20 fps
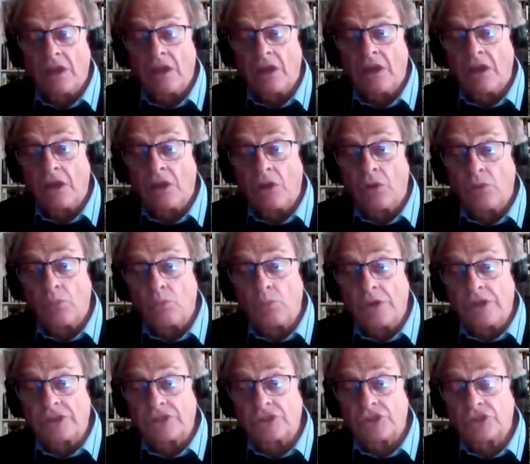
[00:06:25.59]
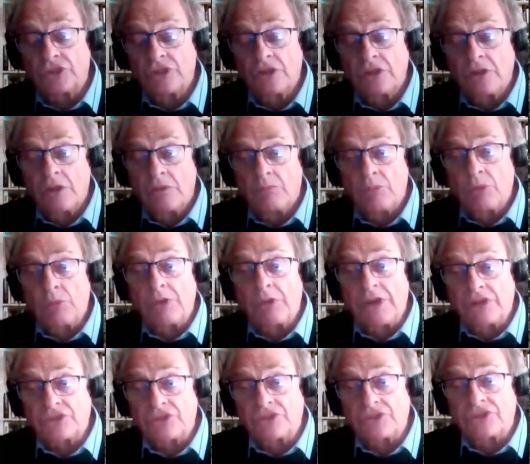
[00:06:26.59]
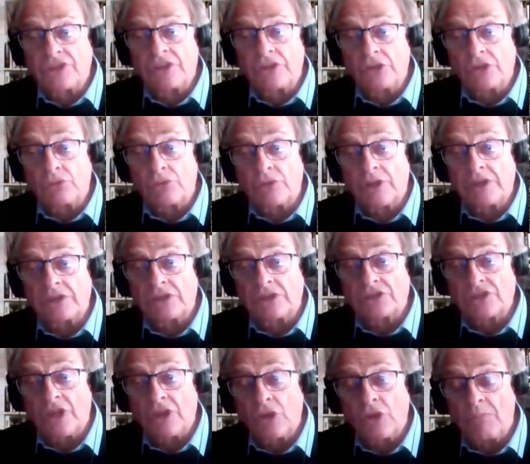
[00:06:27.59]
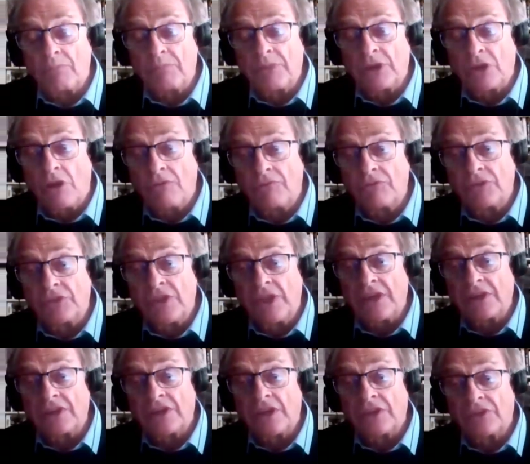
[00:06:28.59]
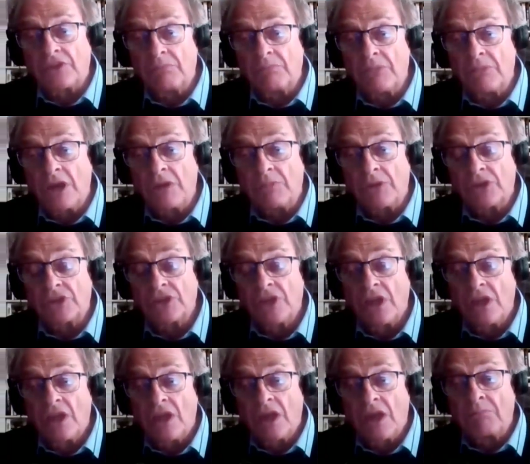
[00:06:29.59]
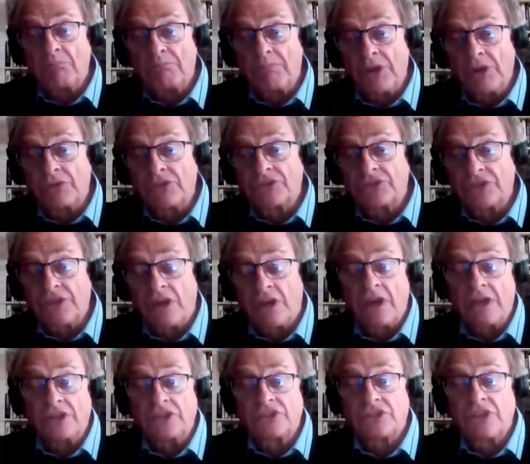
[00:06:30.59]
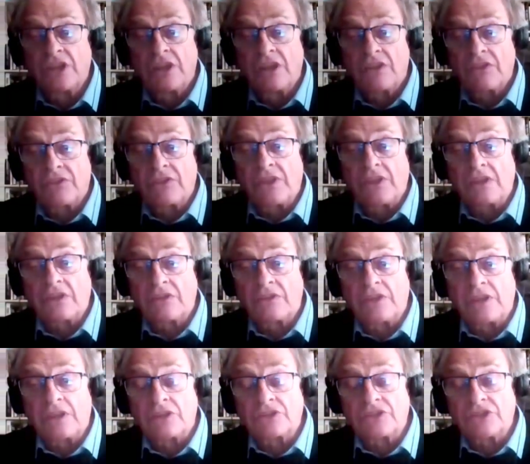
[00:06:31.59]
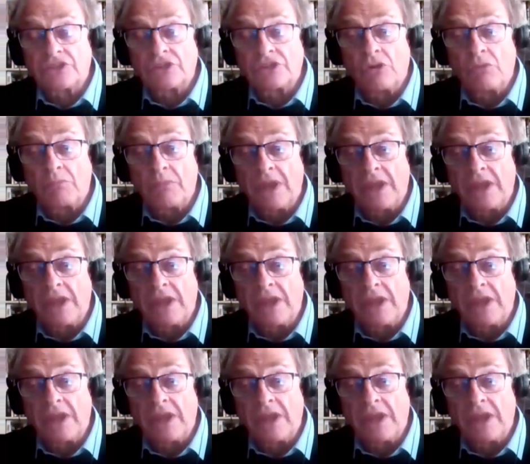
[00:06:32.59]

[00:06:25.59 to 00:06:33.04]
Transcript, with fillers: but one has to say the Ukrainians are not being offered that at the moment, and both sides think they can still